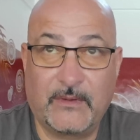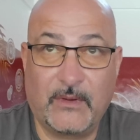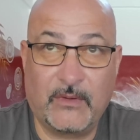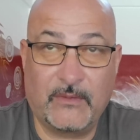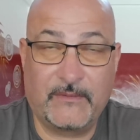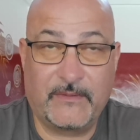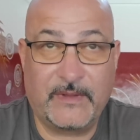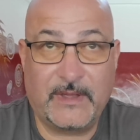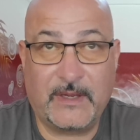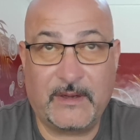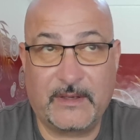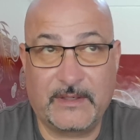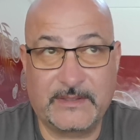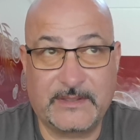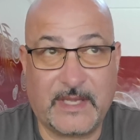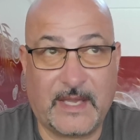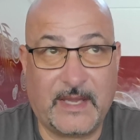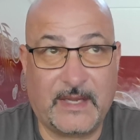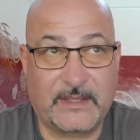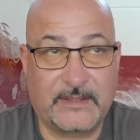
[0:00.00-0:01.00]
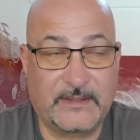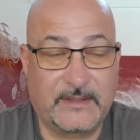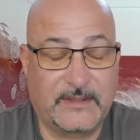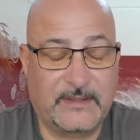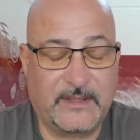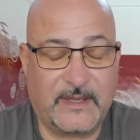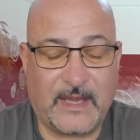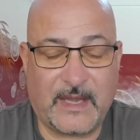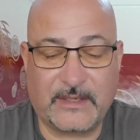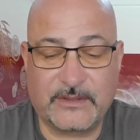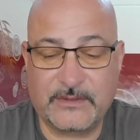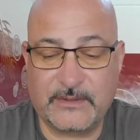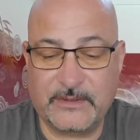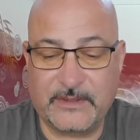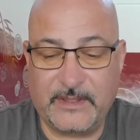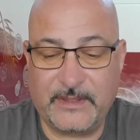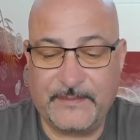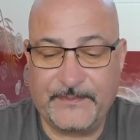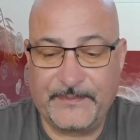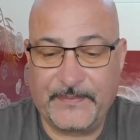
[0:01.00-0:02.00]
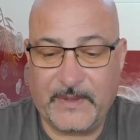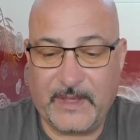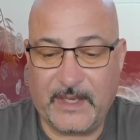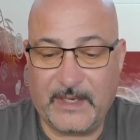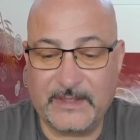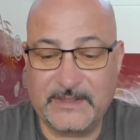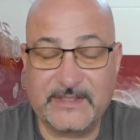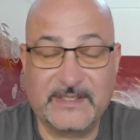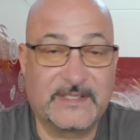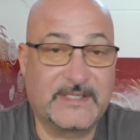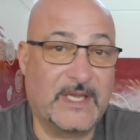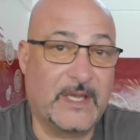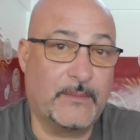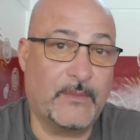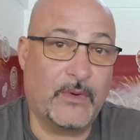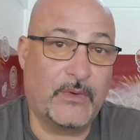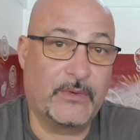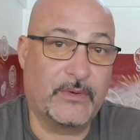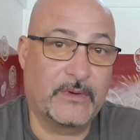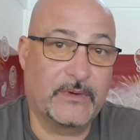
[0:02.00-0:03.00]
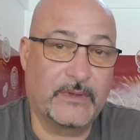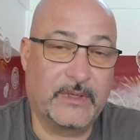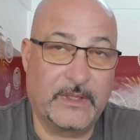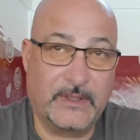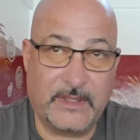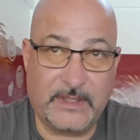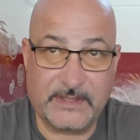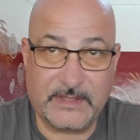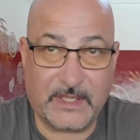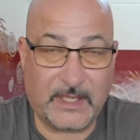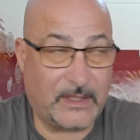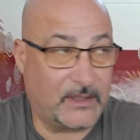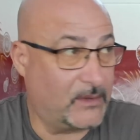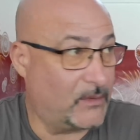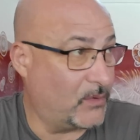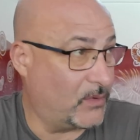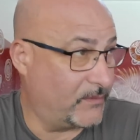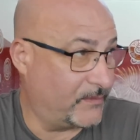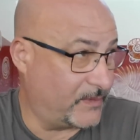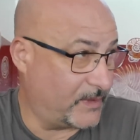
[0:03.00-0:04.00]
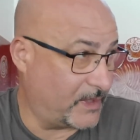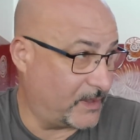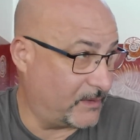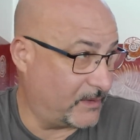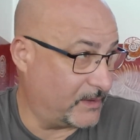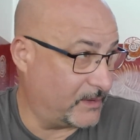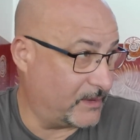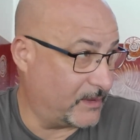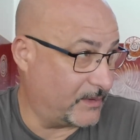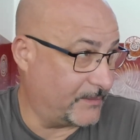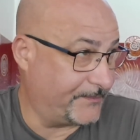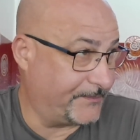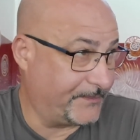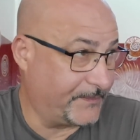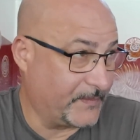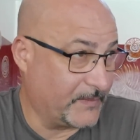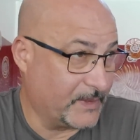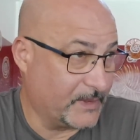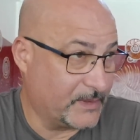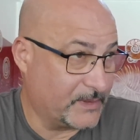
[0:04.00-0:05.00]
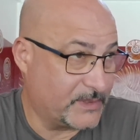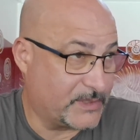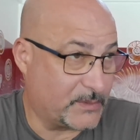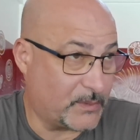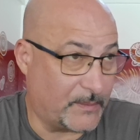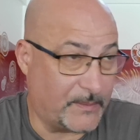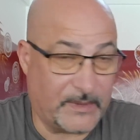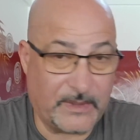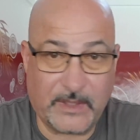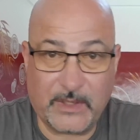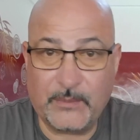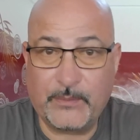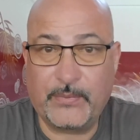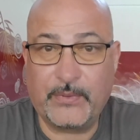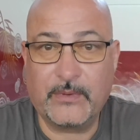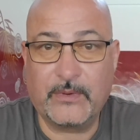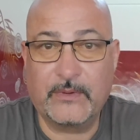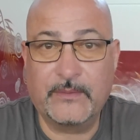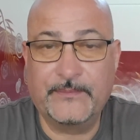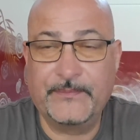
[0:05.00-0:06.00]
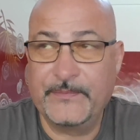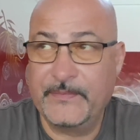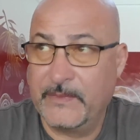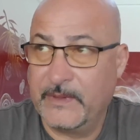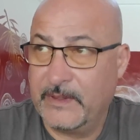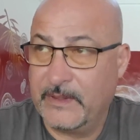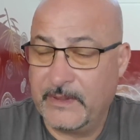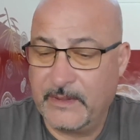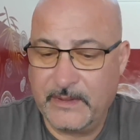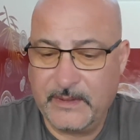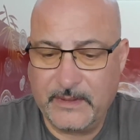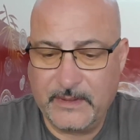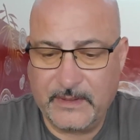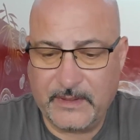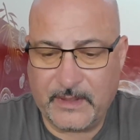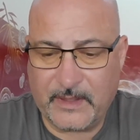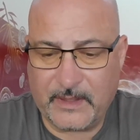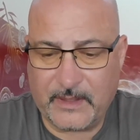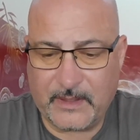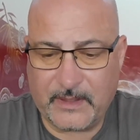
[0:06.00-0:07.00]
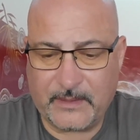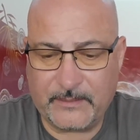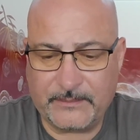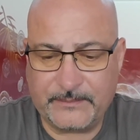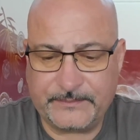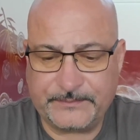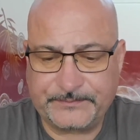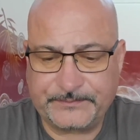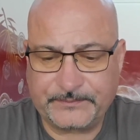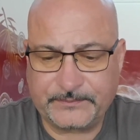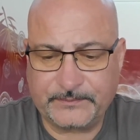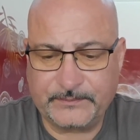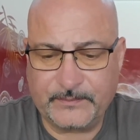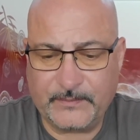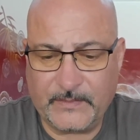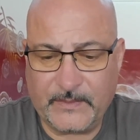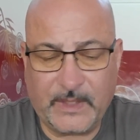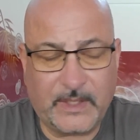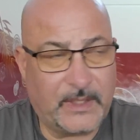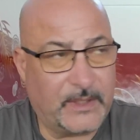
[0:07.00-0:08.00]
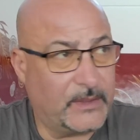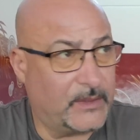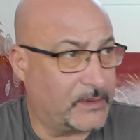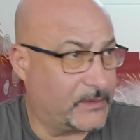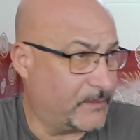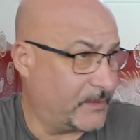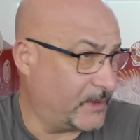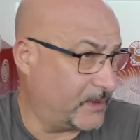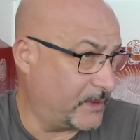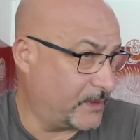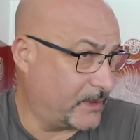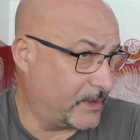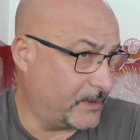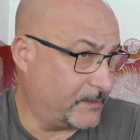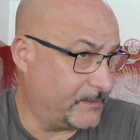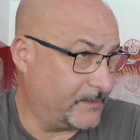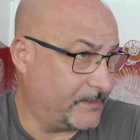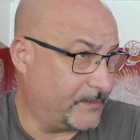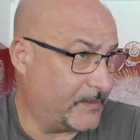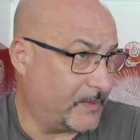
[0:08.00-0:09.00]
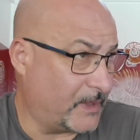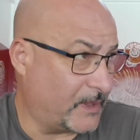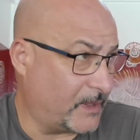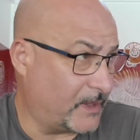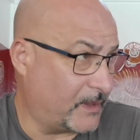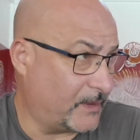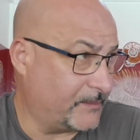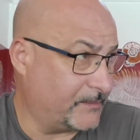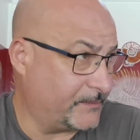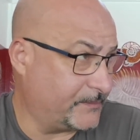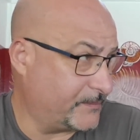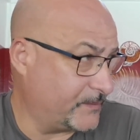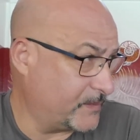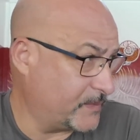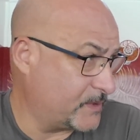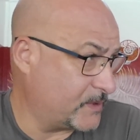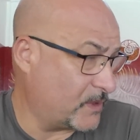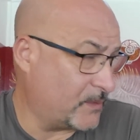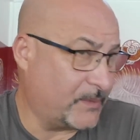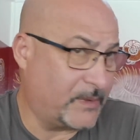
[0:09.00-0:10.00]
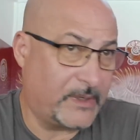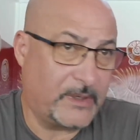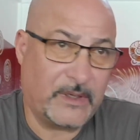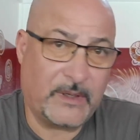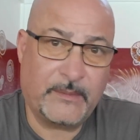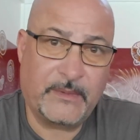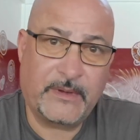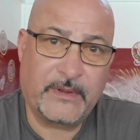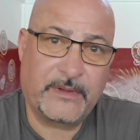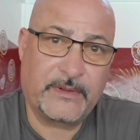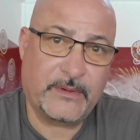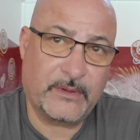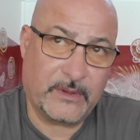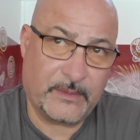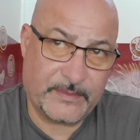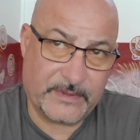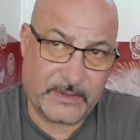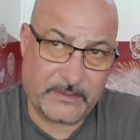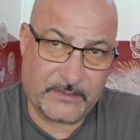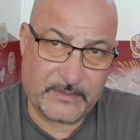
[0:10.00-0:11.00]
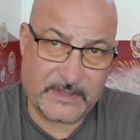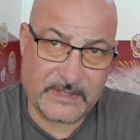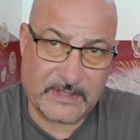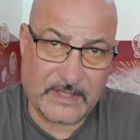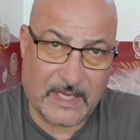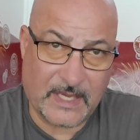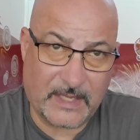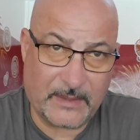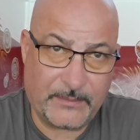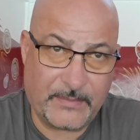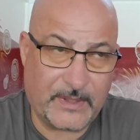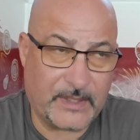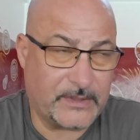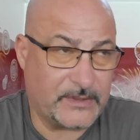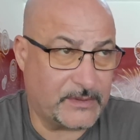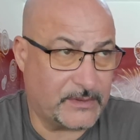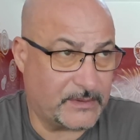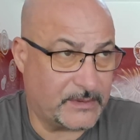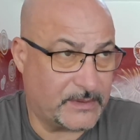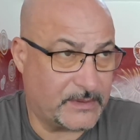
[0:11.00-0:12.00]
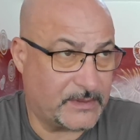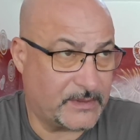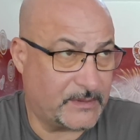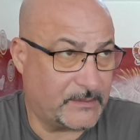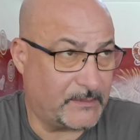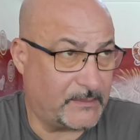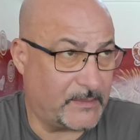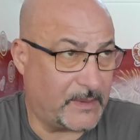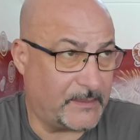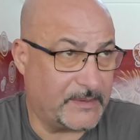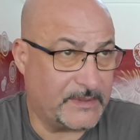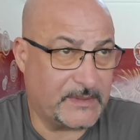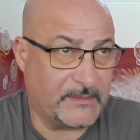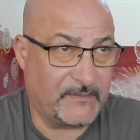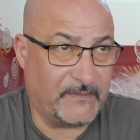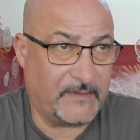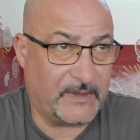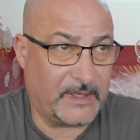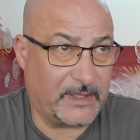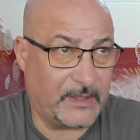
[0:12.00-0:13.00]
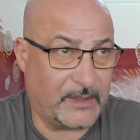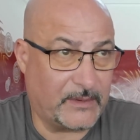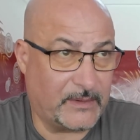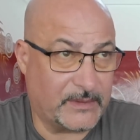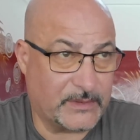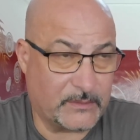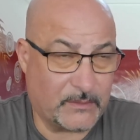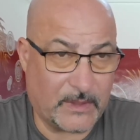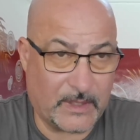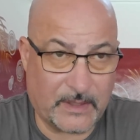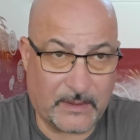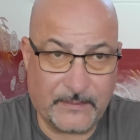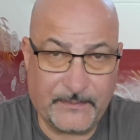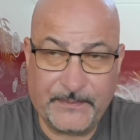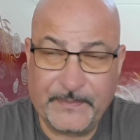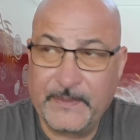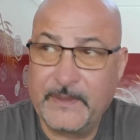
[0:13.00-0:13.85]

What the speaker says: over there actually, and it's the same owner, and they said I can go over there and swim in their pool, and it looked really good. So I'm gonna throw up some slide pictures, maybe some video as well.